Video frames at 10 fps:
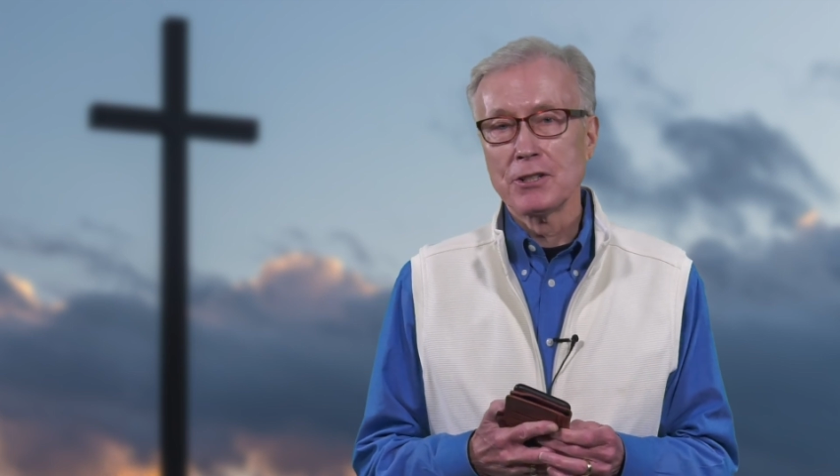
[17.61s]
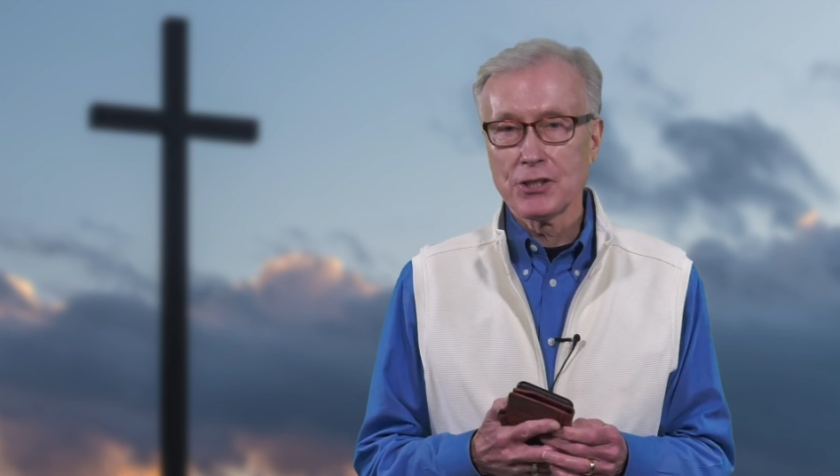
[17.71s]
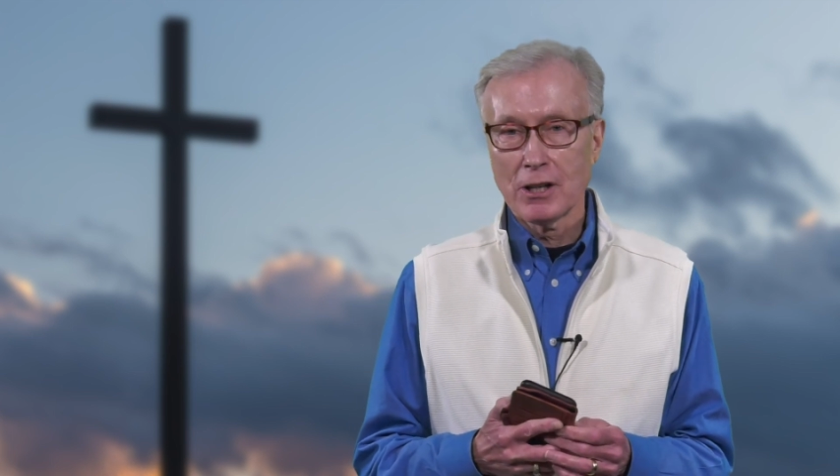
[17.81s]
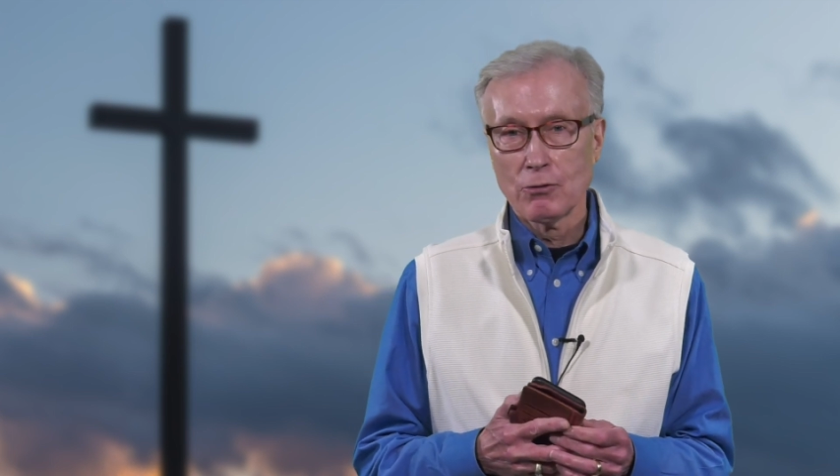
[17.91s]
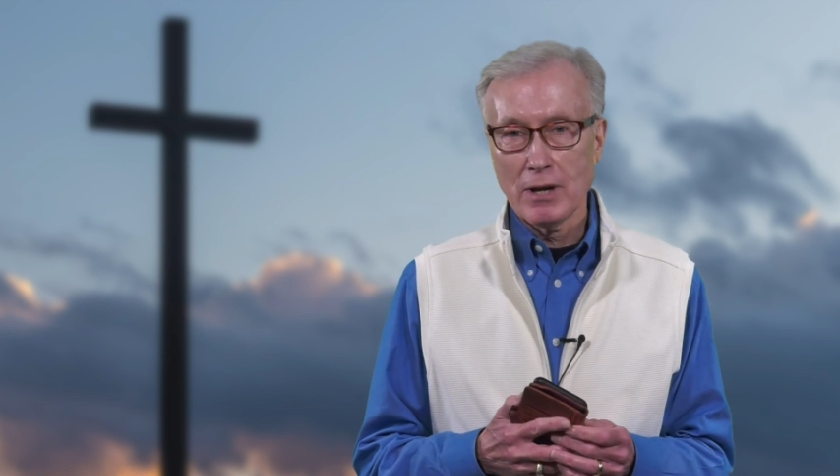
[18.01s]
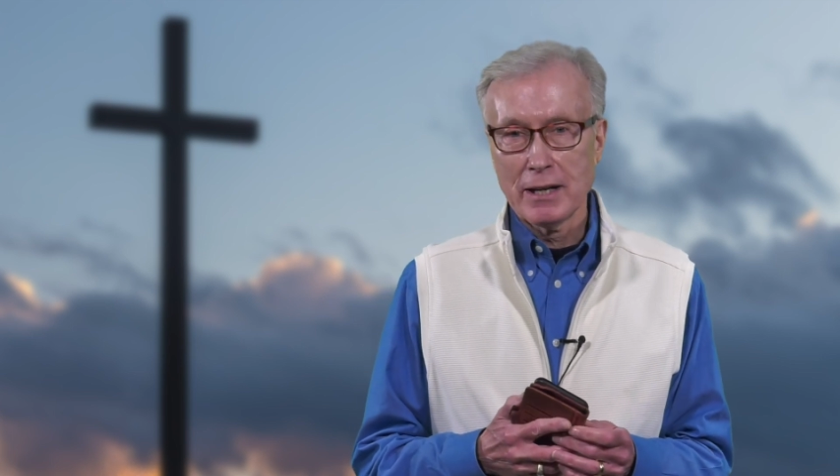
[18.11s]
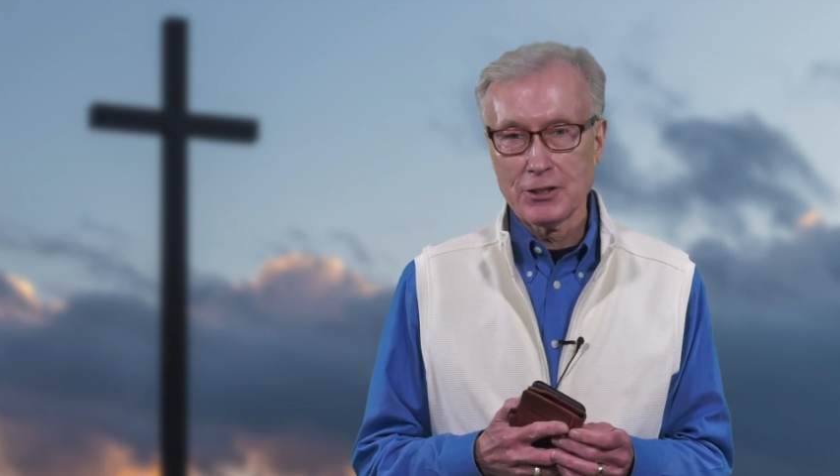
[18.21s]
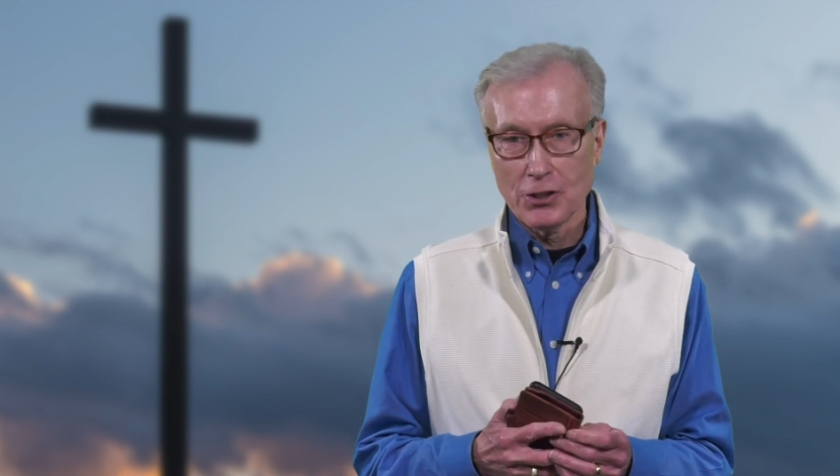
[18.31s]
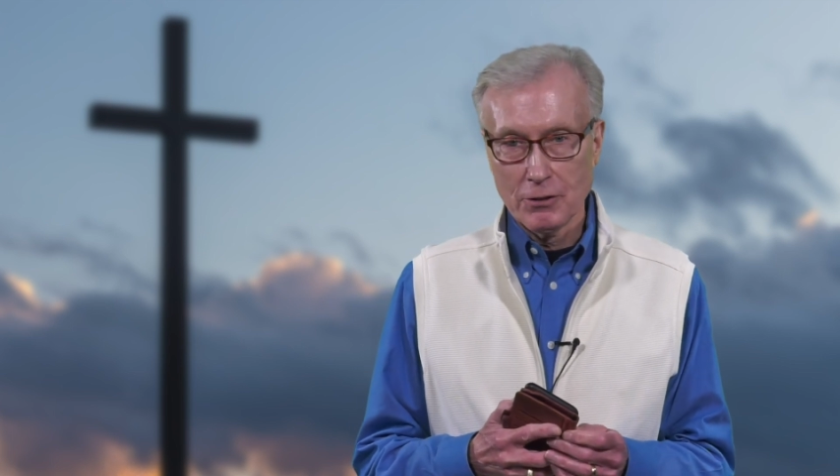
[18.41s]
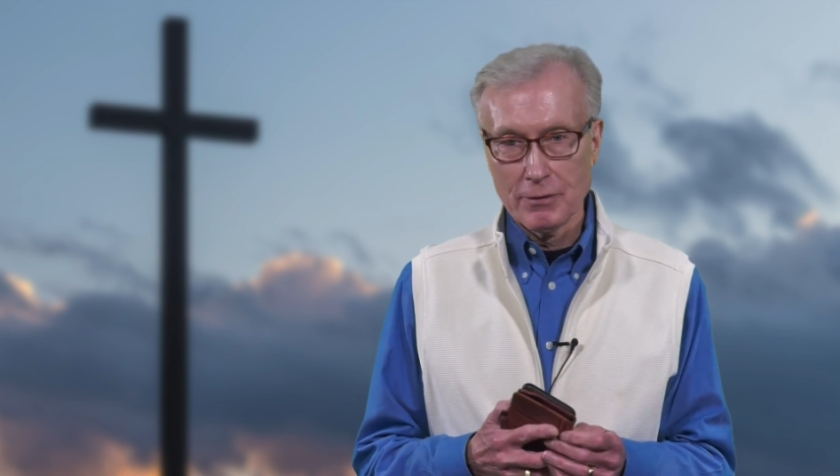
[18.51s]
sunrise
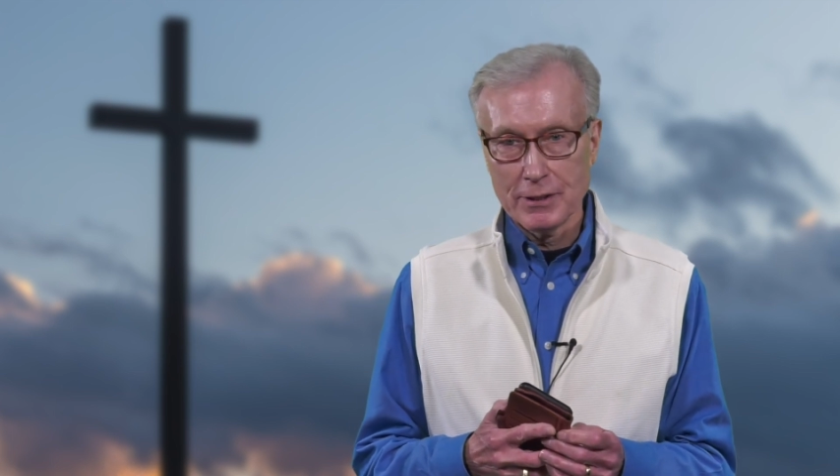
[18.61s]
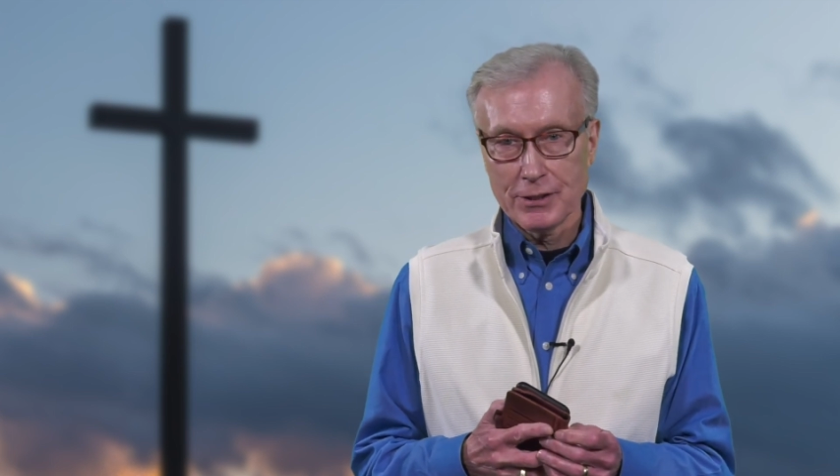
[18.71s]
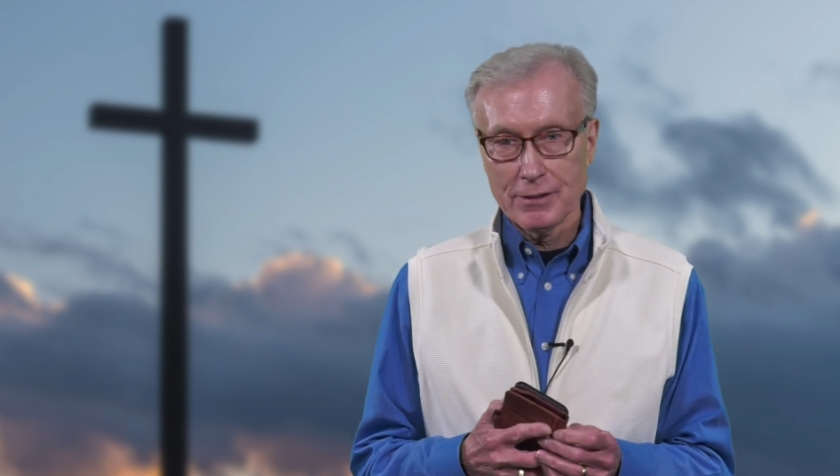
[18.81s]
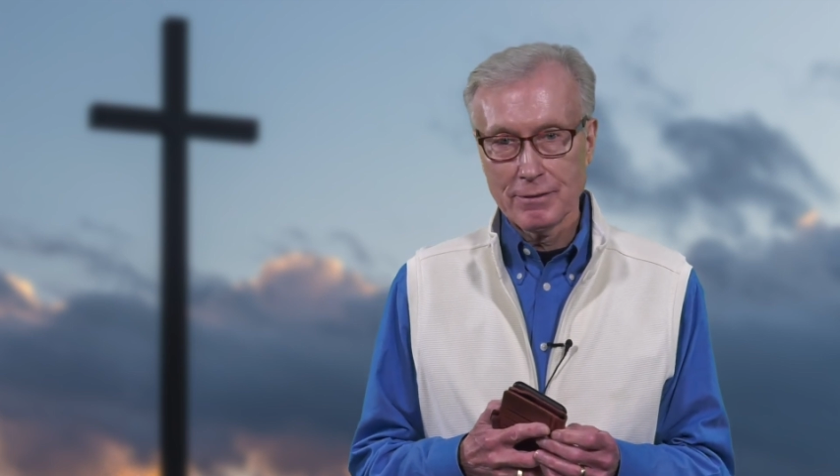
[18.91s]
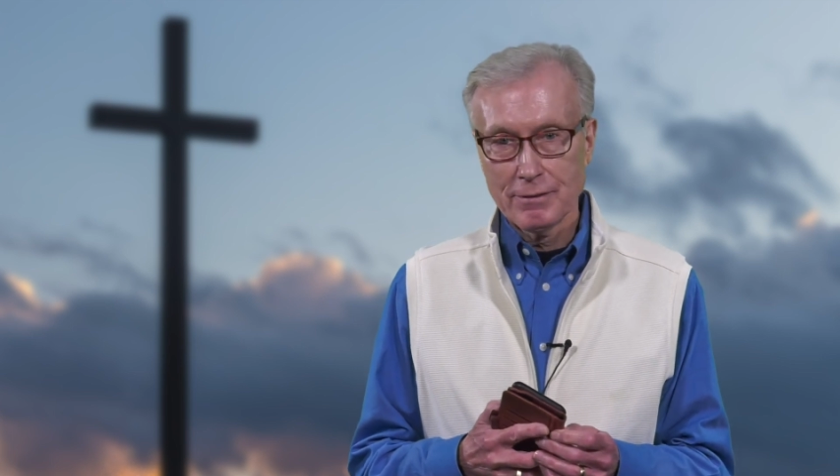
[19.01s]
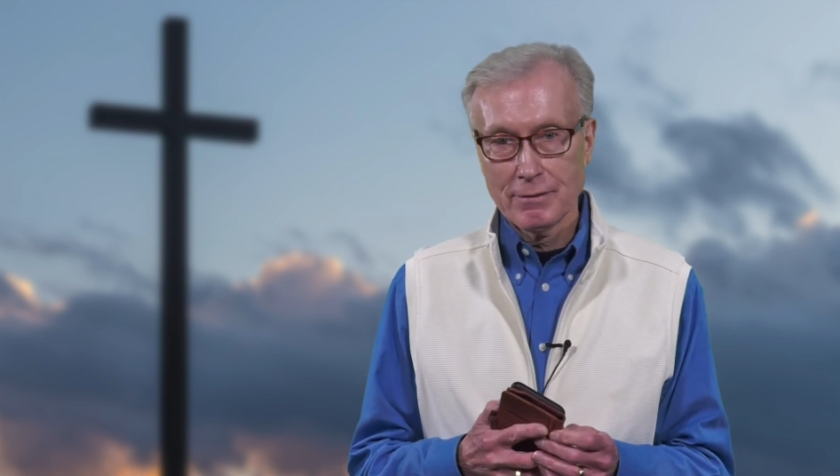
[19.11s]
service.